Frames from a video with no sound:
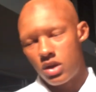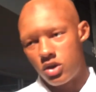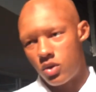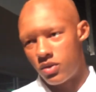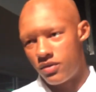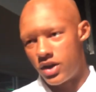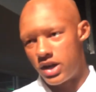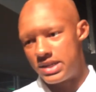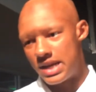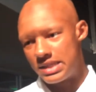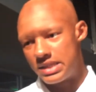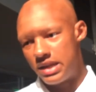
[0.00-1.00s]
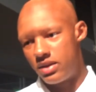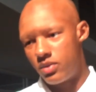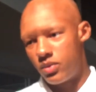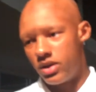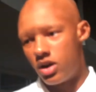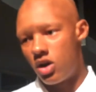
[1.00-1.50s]
You know, we're very tested.
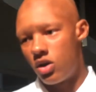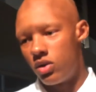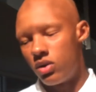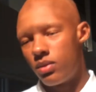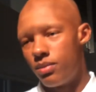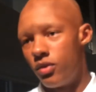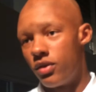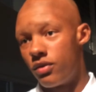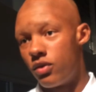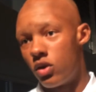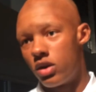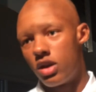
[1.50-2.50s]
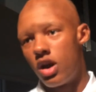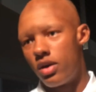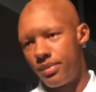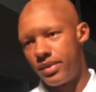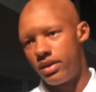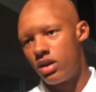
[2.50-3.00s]
We know moving forward, though,
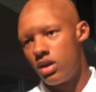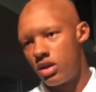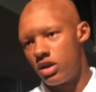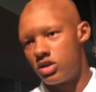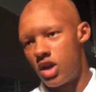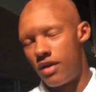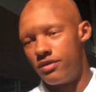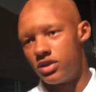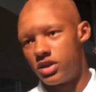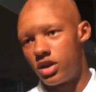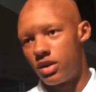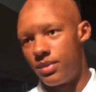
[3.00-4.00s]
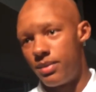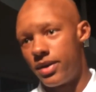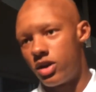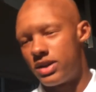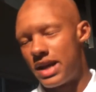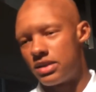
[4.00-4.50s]
I mean, there's obviously going to be
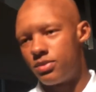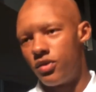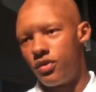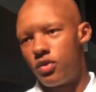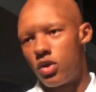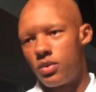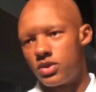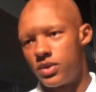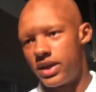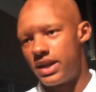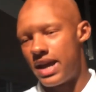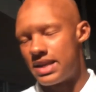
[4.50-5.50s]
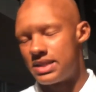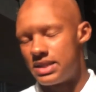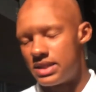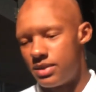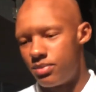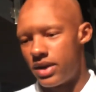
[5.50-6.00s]
bigger tests moving forward once we get into
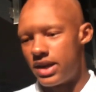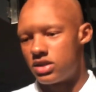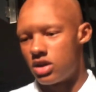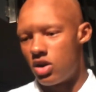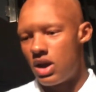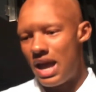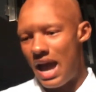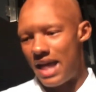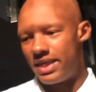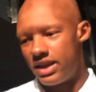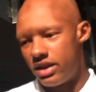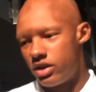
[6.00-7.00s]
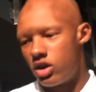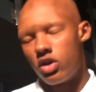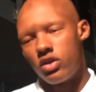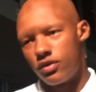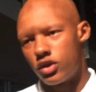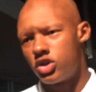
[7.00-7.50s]
SEC play. So I think, you know,
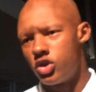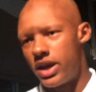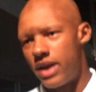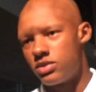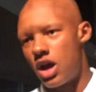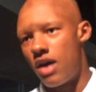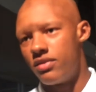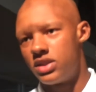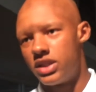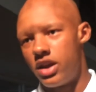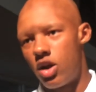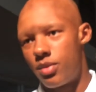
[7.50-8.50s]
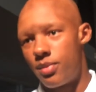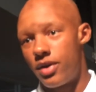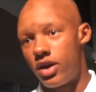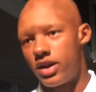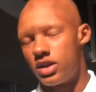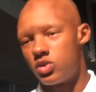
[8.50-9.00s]
the first 2 games obviously are
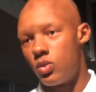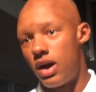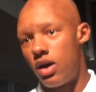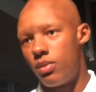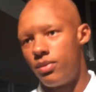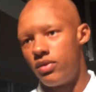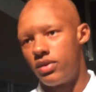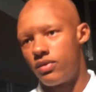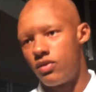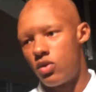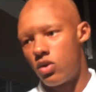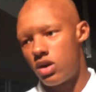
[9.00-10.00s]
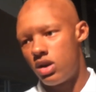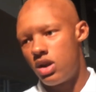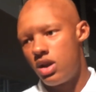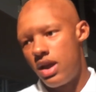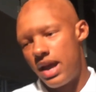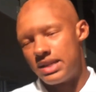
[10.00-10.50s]
preparing us well moving forward.
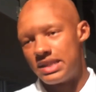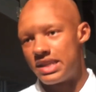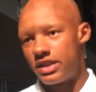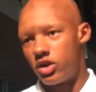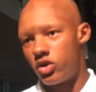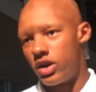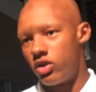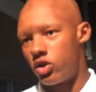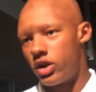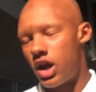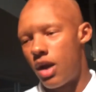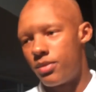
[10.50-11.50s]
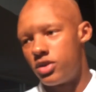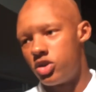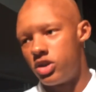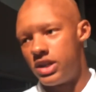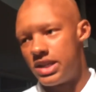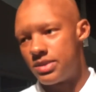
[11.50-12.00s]
As I said, they're great learning
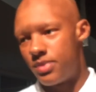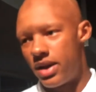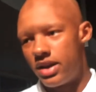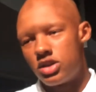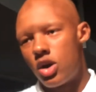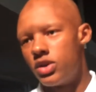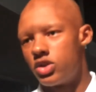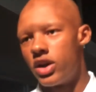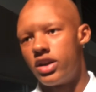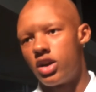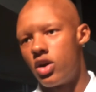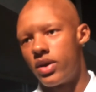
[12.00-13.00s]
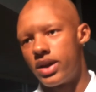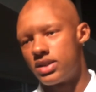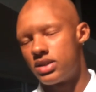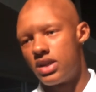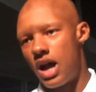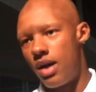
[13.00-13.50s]
opportunities, but it's always great to go
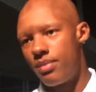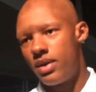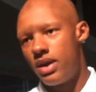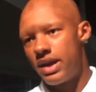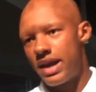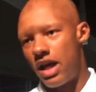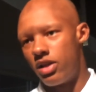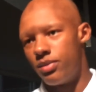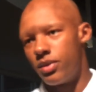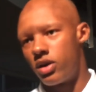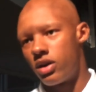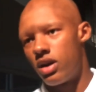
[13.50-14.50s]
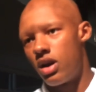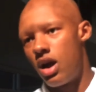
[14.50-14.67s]
against top caliber